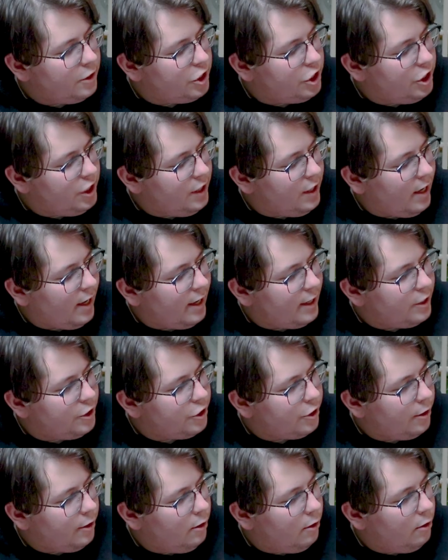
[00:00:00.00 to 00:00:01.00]
G.I.
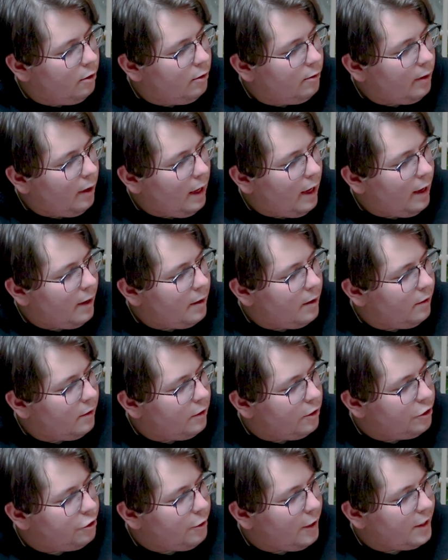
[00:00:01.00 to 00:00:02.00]
Joe
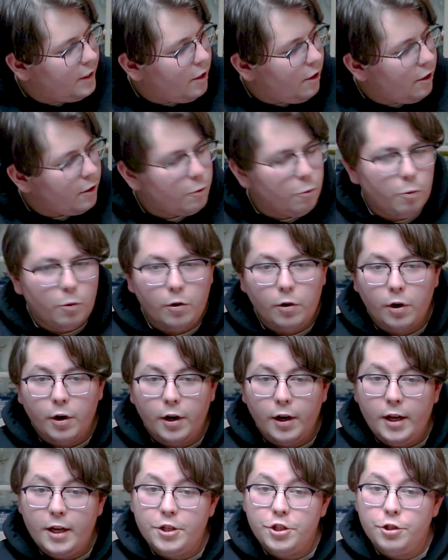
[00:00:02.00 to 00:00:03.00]
The Dreadnought
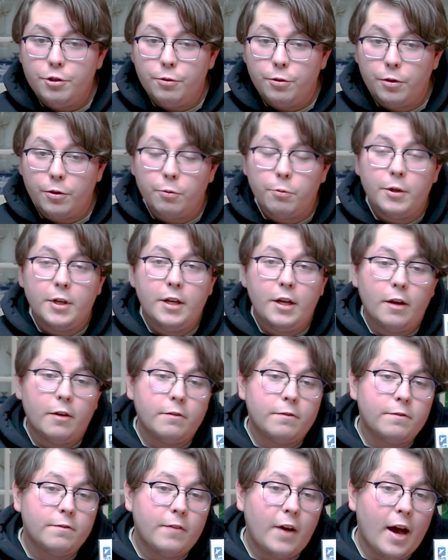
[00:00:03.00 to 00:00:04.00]
War, issue 3
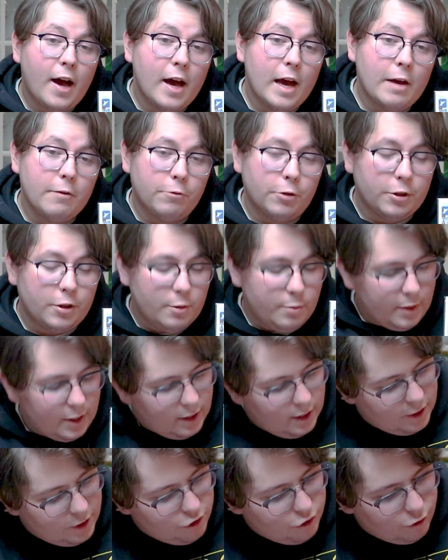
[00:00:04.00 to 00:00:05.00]
of 5. Really
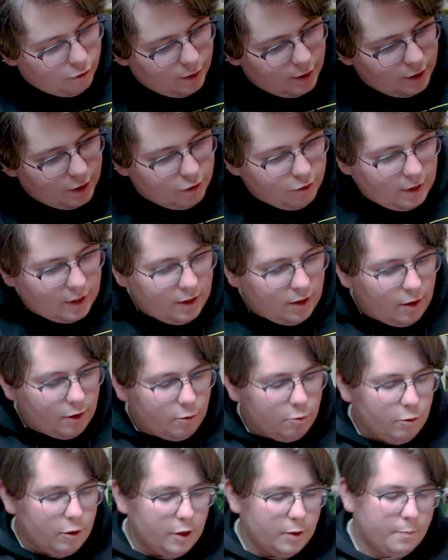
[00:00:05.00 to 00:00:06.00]
been enjoying the
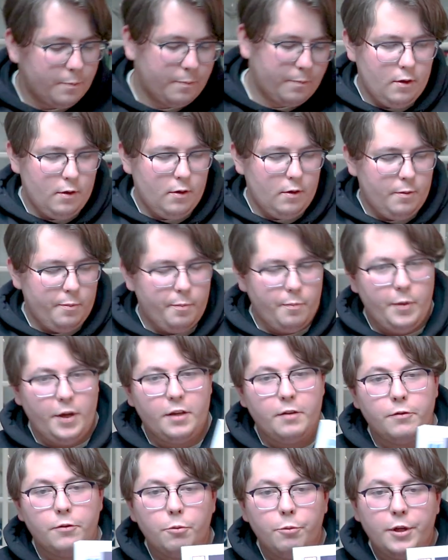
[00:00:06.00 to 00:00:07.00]
Dreadnought War.
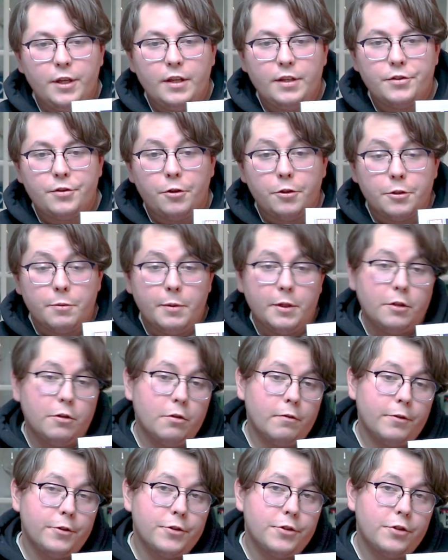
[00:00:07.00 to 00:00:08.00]
Pick of the week is Ultimate
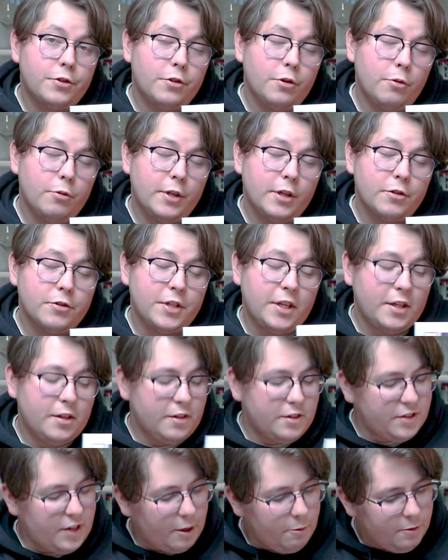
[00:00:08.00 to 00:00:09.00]
Universe 2 years in,
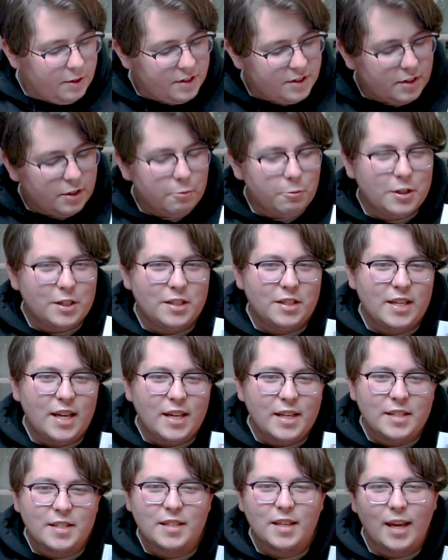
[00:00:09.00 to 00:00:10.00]
because I want to see what
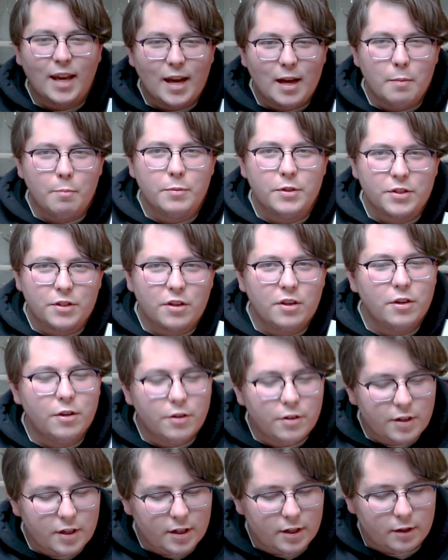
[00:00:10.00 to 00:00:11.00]
Dennis Camp is
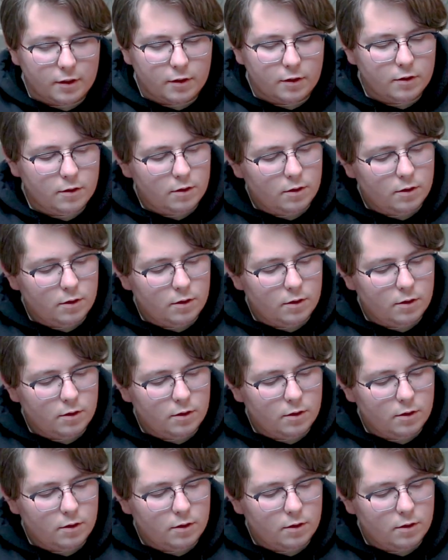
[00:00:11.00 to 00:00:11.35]
cooking.